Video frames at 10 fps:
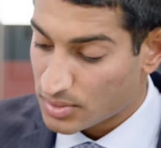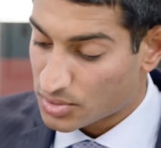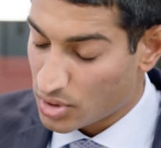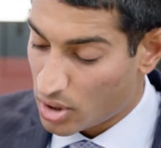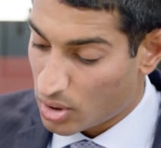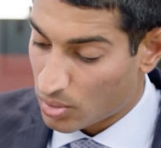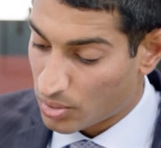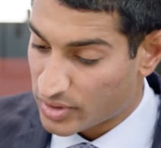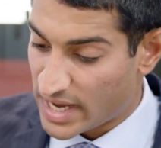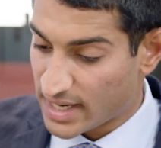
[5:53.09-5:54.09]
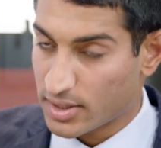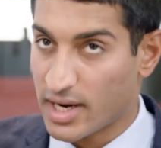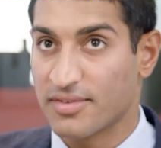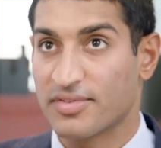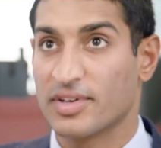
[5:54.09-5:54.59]
So that
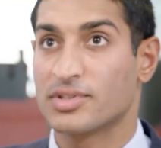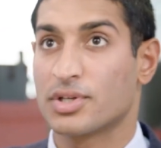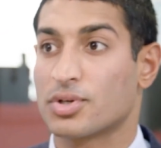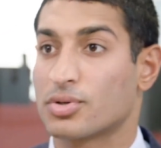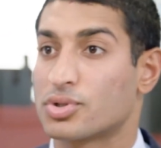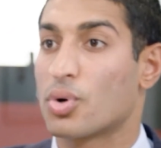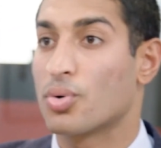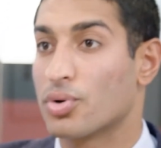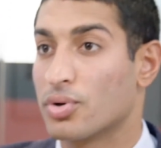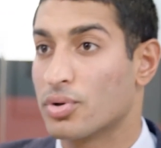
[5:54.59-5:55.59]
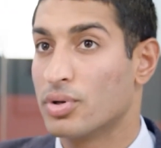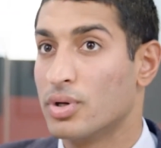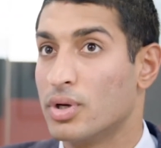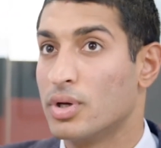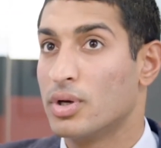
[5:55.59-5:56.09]
kind of gives us our total
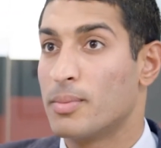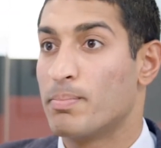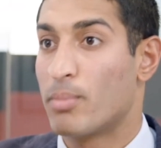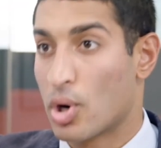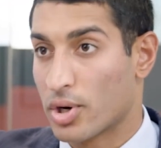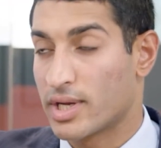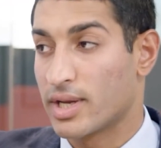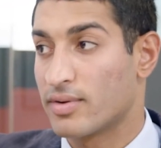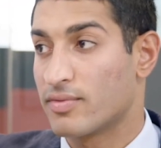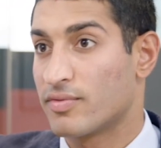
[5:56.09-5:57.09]
market